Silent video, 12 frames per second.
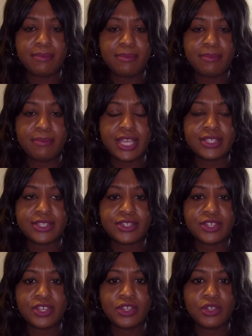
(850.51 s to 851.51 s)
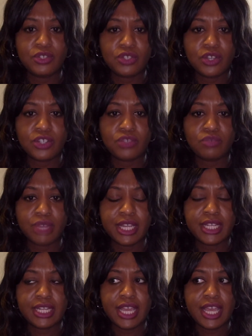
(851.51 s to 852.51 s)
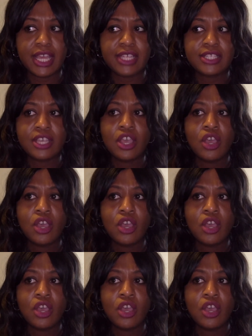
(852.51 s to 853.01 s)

mistakes until you start to recognize